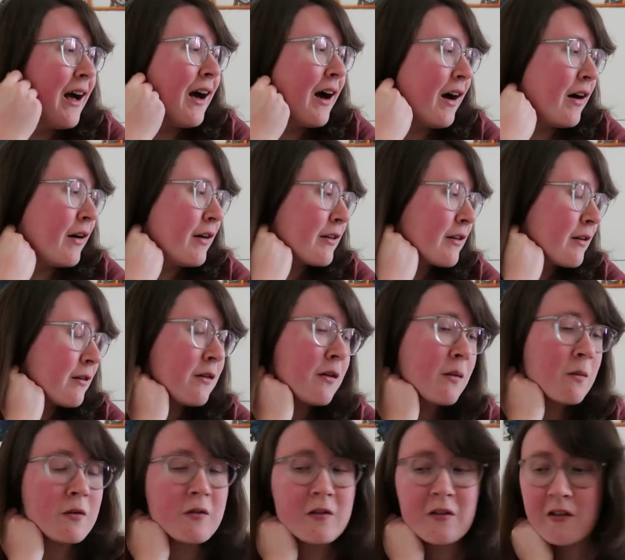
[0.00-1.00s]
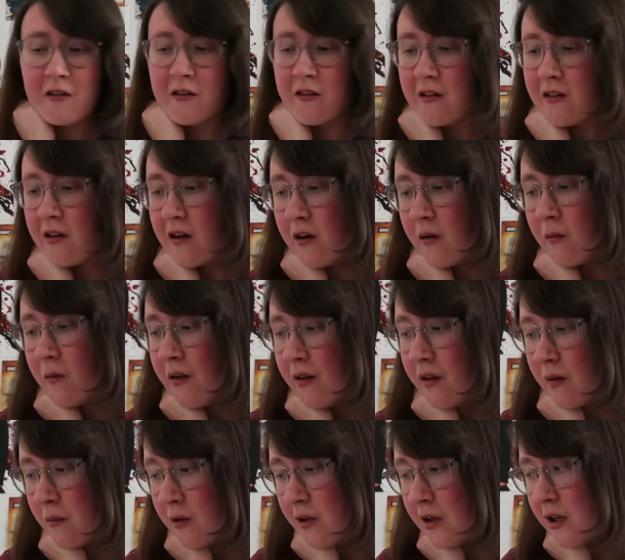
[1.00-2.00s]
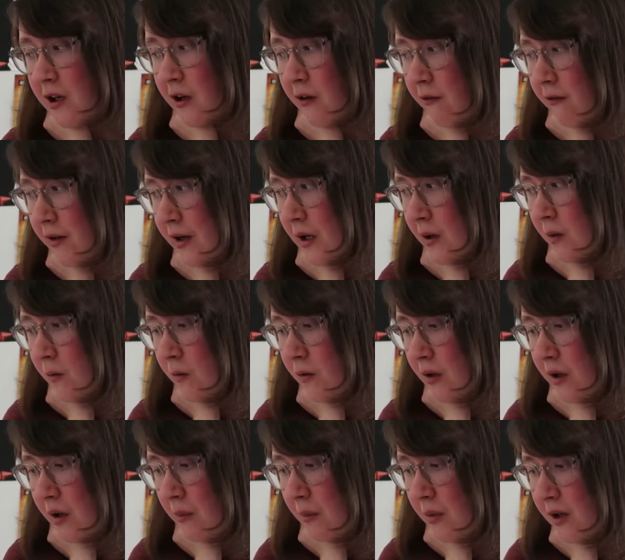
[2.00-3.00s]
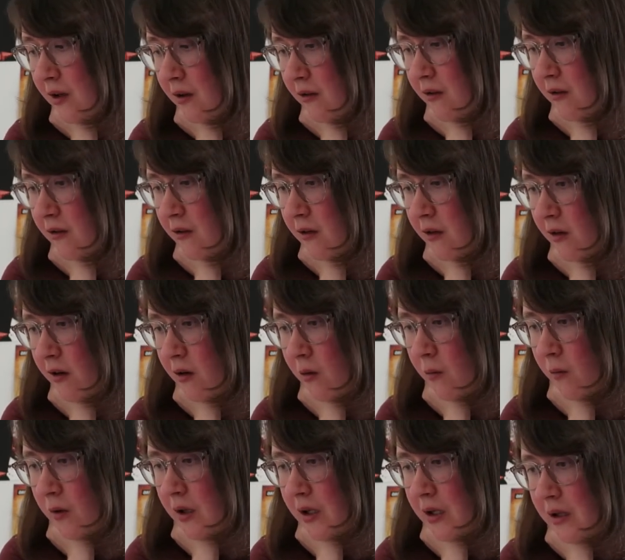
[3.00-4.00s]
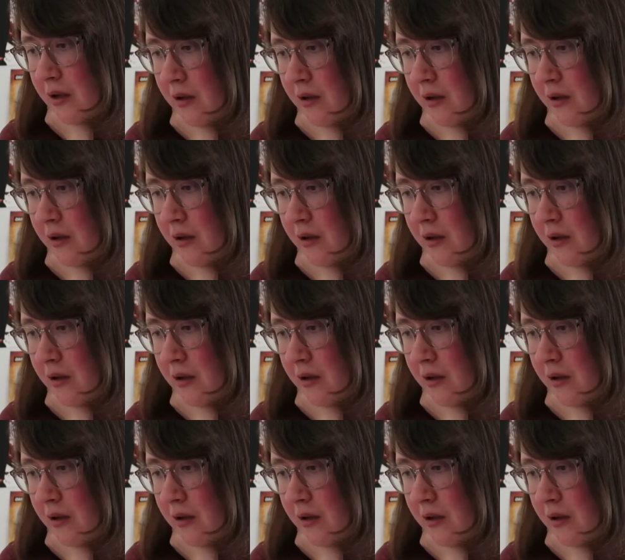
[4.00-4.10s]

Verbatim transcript: I don't know what to start with. I'm looking around. I might start with